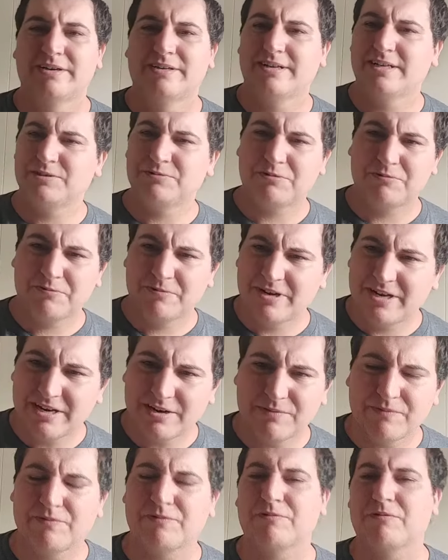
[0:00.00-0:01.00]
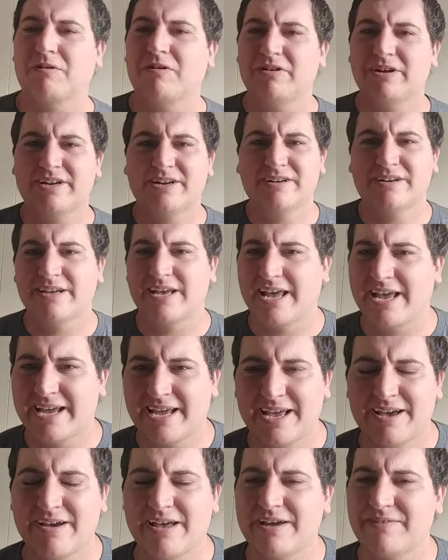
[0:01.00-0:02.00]
That's what we're here for. All here to
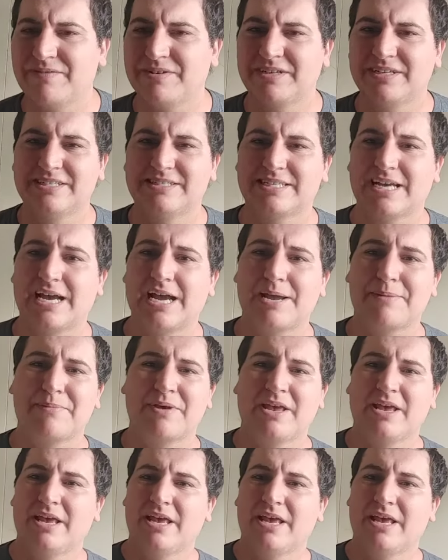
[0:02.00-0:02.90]
hang out, have a good time.